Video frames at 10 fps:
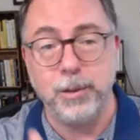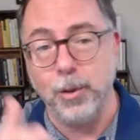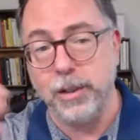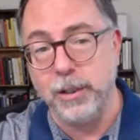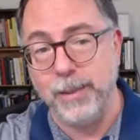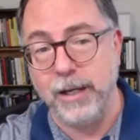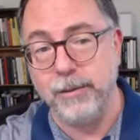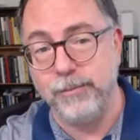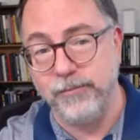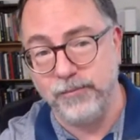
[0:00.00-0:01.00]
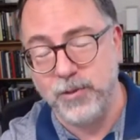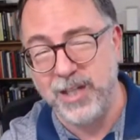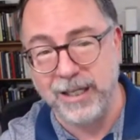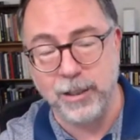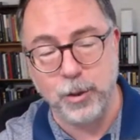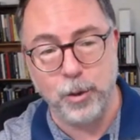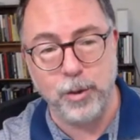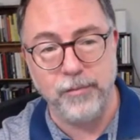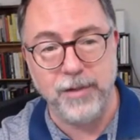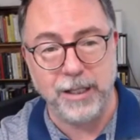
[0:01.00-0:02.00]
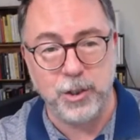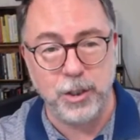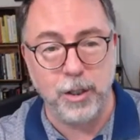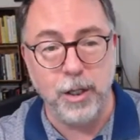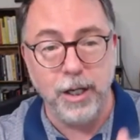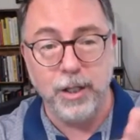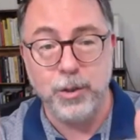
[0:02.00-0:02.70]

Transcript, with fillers: They're talking about second quarter of next year.